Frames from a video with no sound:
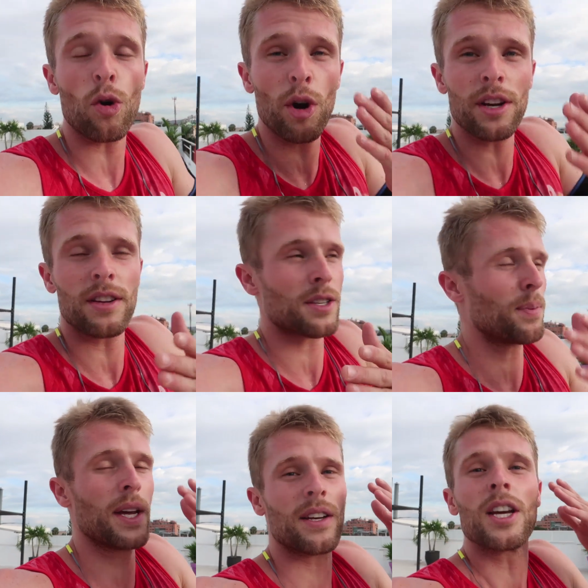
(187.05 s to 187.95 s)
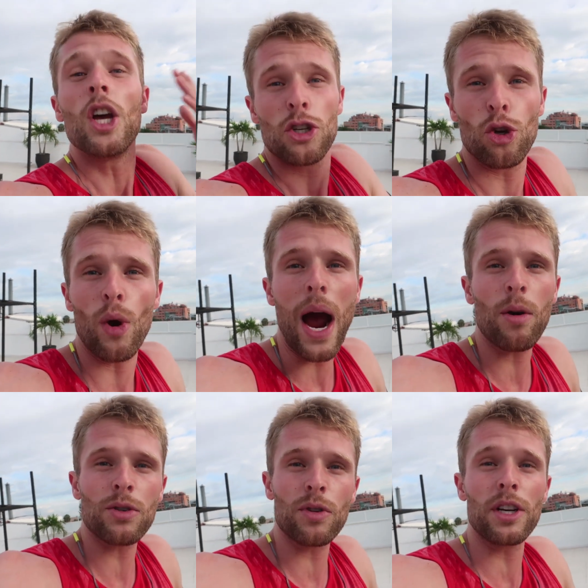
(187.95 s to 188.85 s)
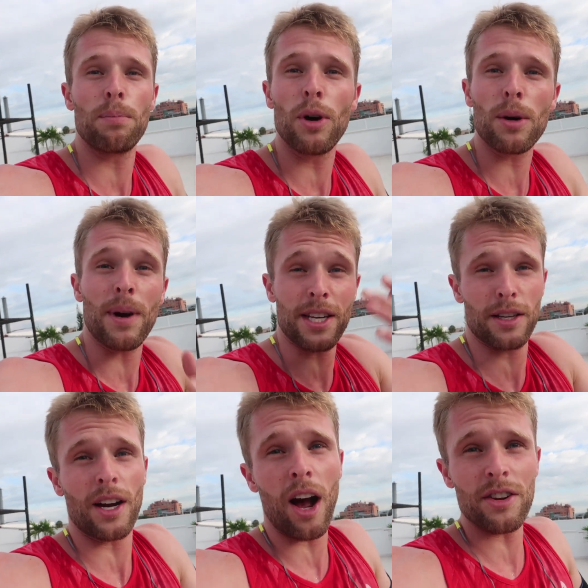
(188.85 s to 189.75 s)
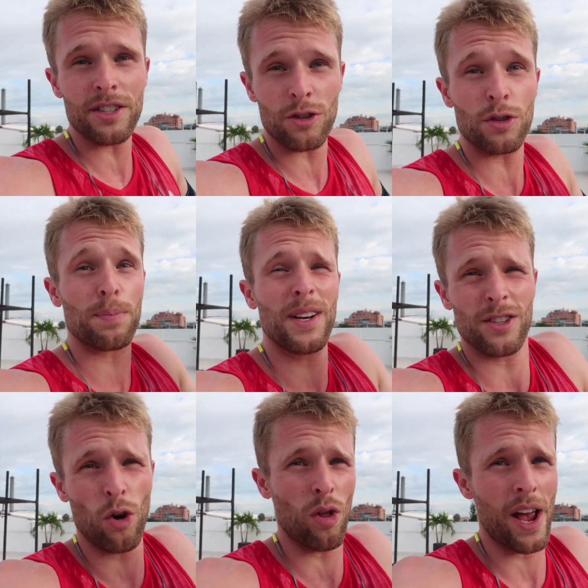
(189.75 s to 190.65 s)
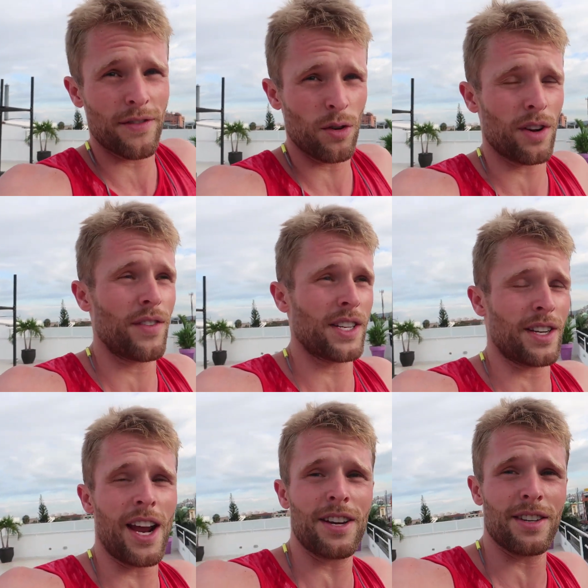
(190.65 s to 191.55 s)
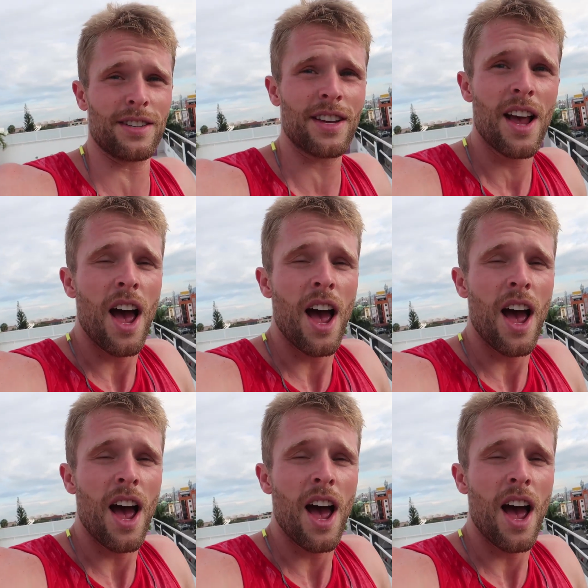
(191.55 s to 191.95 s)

or you can spend 2 hours reading a book by a psychologist who spent his whole life doing investigations,